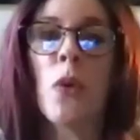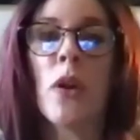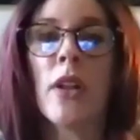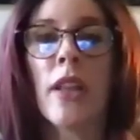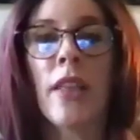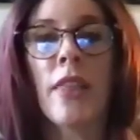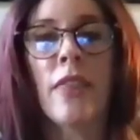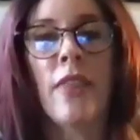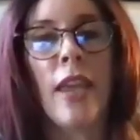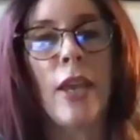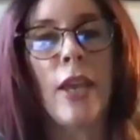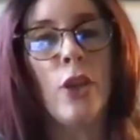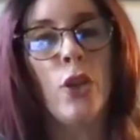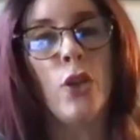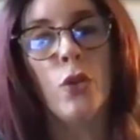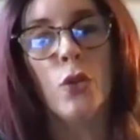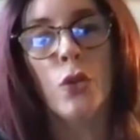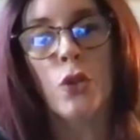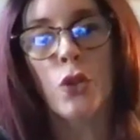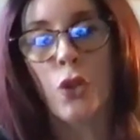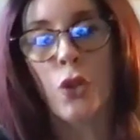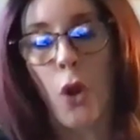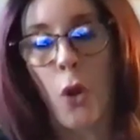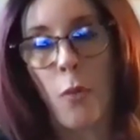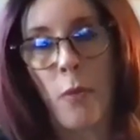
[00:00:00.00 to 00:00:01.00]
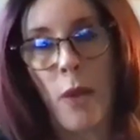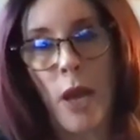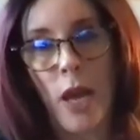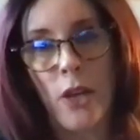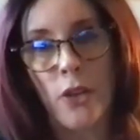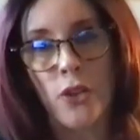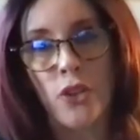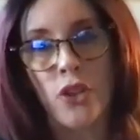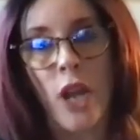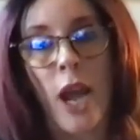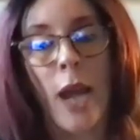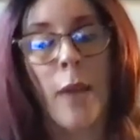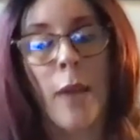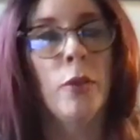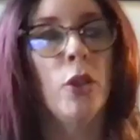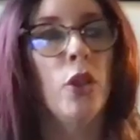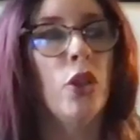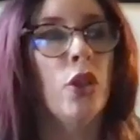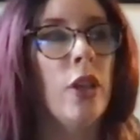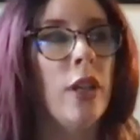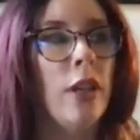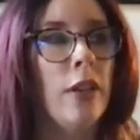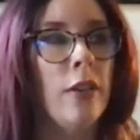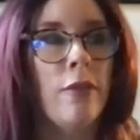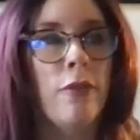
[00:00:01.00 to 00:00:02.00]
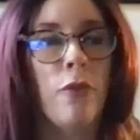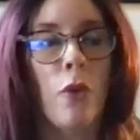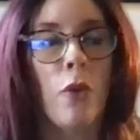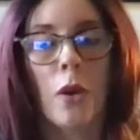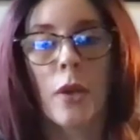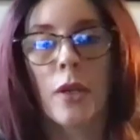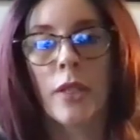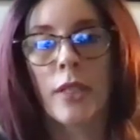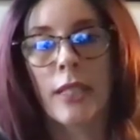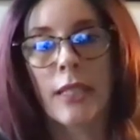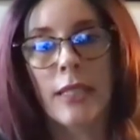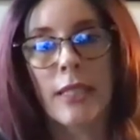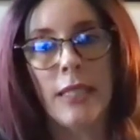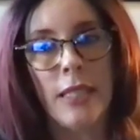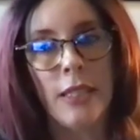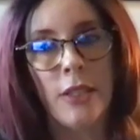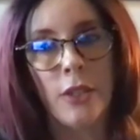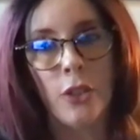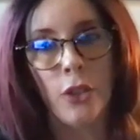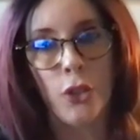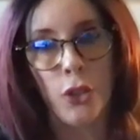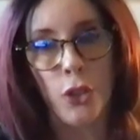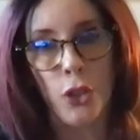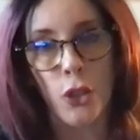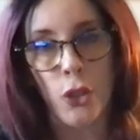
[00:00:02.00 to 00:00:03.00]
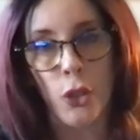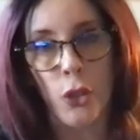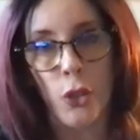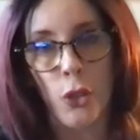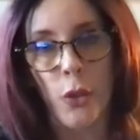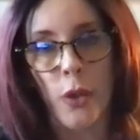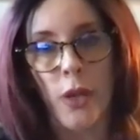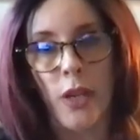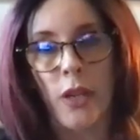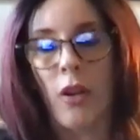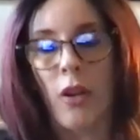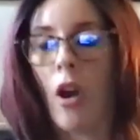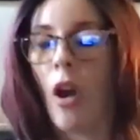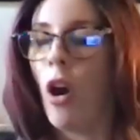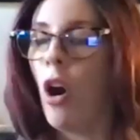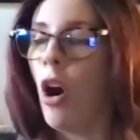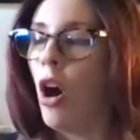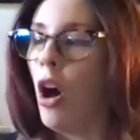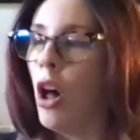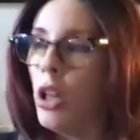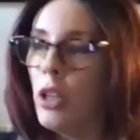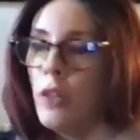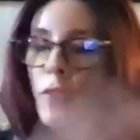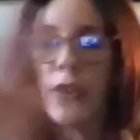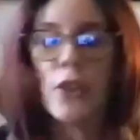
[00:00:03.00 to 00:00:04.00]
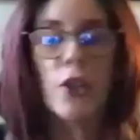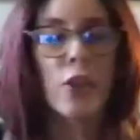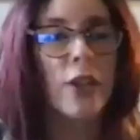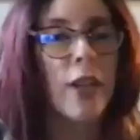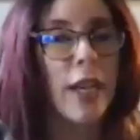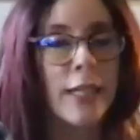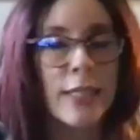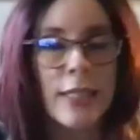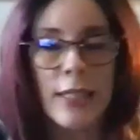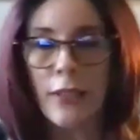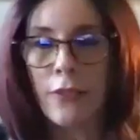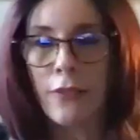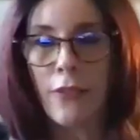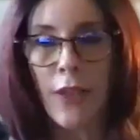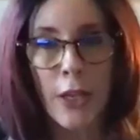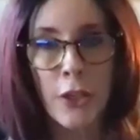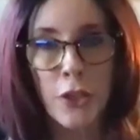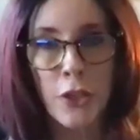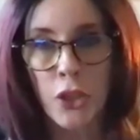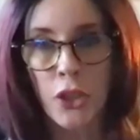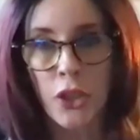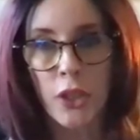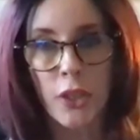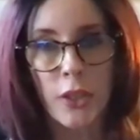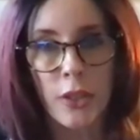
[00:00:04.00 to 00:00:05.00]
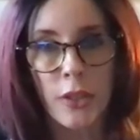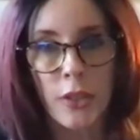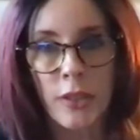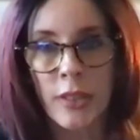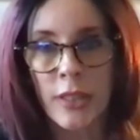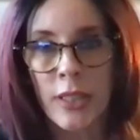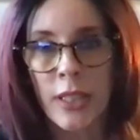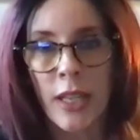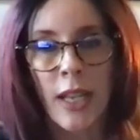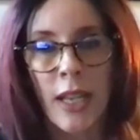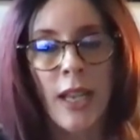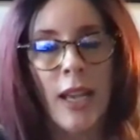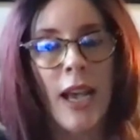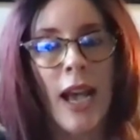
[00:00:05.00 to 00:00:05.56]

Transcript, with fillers: want to thank you so much. I'm looking forward to season two and all of your next adventures.